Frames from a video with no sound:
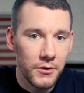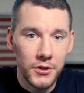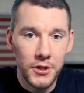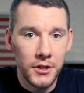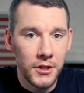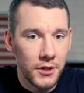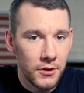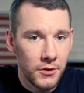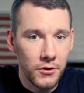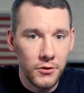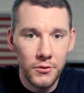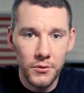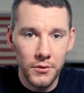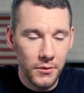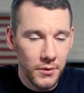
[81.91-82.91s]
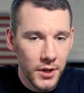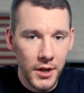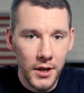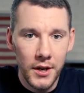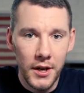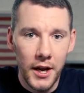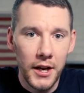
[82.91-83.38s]
GT2 or
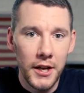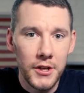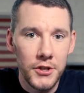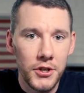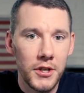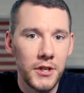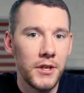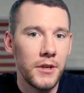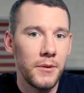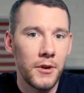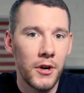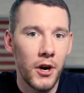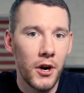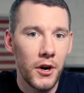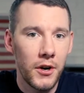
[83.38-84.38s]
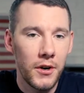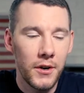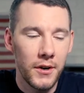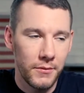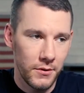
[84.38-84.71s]
any GT car